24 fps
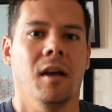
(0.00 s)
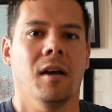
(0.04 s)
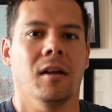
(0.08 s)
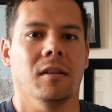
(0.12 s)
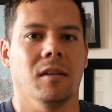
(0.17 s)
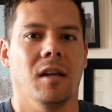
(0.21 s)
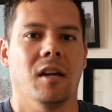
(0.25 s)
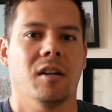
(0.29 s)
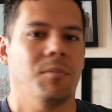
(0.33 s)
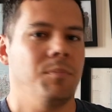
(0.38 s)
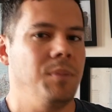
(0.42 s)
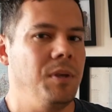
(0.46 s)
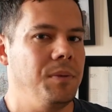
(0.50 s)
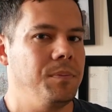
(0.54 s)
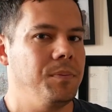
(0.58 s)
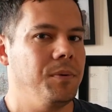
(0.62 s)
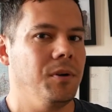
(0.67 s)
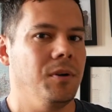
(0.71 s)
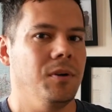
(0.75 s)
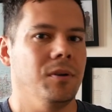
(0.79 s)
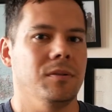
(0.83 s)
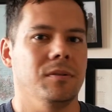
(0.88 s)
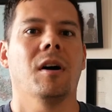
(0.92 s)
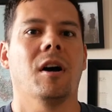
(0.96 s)
A lot of
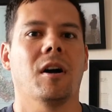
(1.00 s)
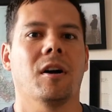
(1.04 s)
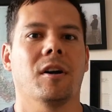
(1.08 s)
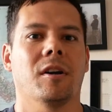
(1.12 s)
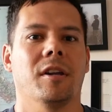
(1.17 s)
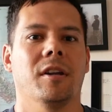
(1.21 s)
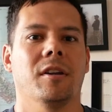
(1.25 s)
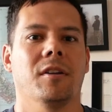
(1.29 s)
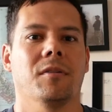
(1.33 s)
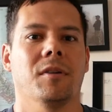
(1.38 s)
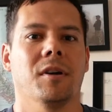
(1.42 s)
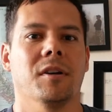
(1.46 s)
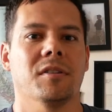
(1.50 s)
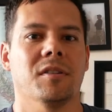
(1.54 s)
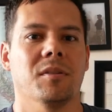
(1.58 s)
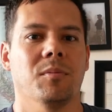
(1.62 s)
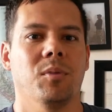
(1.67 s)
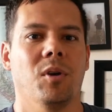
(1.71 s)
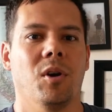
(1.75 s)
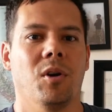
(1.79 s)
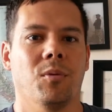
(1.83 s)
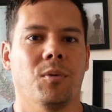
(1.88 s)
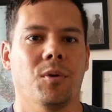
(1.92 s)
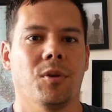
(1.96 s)
people are getting around to the
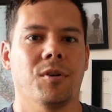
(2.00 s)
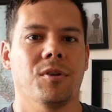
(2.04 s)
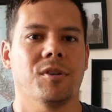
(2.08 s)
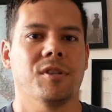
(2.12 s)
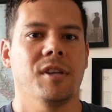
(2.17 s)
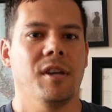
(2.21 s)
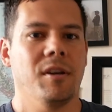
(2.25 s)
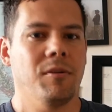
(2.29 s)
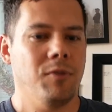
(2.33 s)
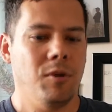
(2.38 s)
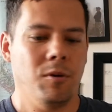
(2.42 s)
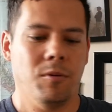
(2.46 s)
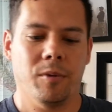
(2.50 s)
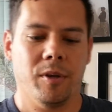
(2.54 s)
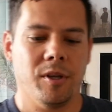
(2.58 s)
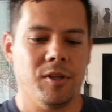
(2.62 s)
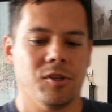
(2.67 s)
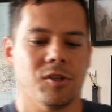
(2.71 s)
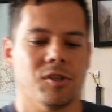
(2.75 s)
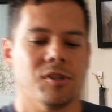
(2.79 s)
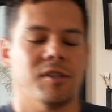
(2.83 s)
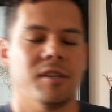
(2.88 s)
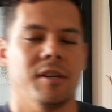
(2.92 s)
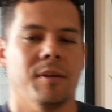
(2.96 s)
point where they're saying, well, we
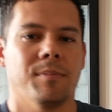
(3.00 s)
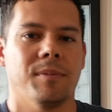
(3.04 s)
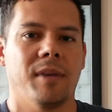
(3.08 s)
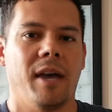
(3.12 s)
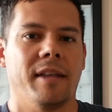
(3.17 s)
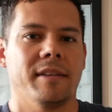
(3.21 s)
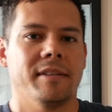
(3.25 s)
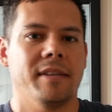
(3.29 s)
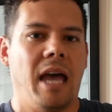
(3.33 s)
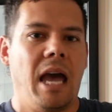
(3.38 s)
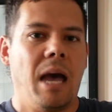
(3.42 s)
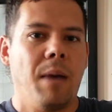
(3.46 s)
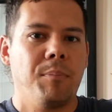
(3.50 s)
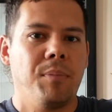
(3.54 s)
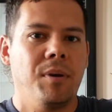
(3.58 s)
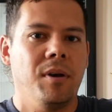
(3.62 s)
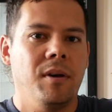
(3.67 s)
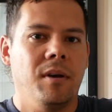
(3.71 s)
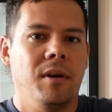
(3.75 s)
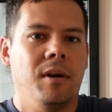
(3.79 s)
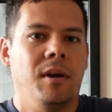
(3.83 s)
could just skip that tap